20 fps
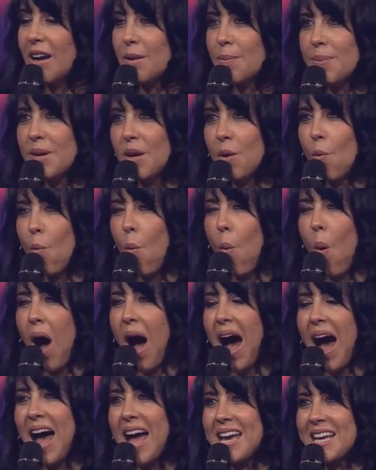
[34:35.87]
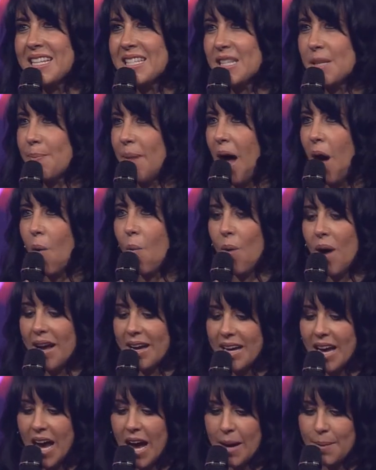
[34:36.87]
to be wise about
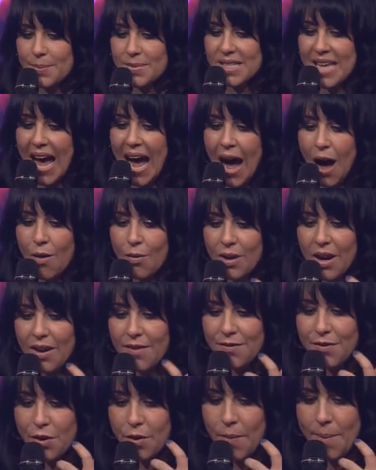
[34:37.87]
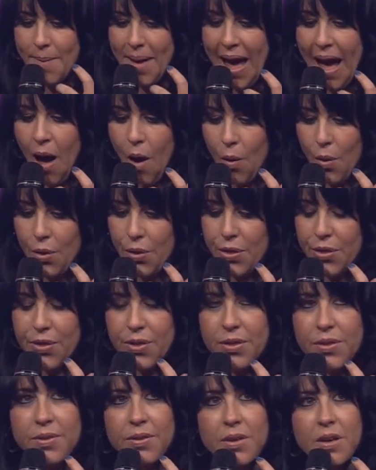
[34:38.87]
what comes out of your
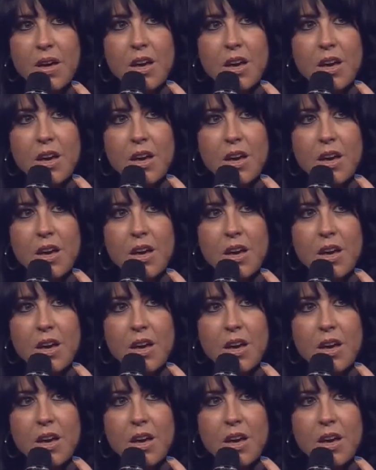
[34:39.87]
mouth.